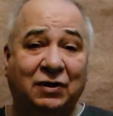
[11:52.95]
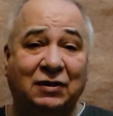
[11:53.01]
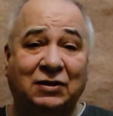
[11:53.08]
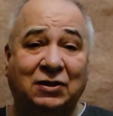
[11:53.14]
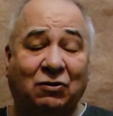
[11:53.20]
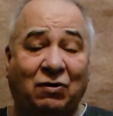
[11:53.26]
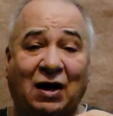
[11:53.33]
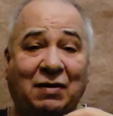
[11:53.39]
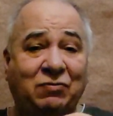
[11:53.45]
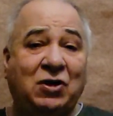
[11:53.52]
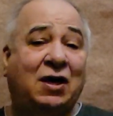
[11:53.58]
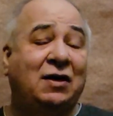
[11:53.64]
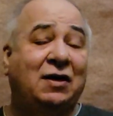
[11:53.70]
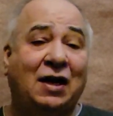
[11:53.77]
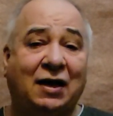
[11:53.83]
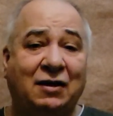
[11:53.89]
So I'm
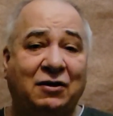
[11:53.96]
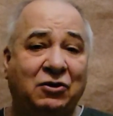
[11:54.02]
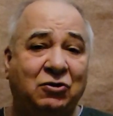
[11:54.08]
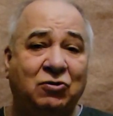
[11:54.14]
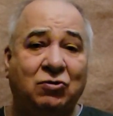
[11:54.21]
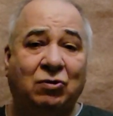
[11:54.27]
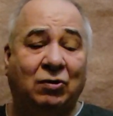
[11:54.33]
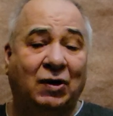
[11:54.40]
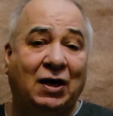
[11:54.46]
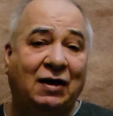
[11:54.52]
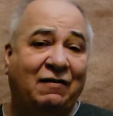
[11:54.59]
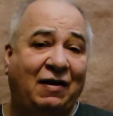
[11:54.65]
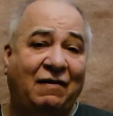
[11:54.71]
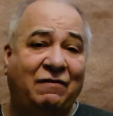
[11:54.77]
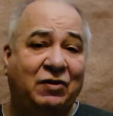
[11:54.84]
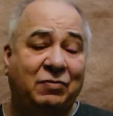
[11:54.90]
not like you or
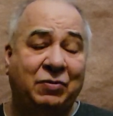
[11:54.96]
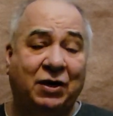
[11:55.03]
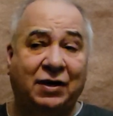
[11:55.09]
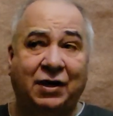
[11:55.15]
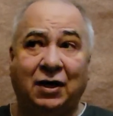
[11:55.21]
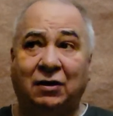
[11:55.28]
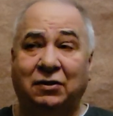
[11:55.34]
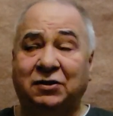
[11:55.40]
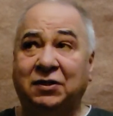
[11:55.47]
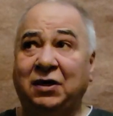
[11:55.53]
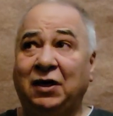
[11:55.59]
everybody else.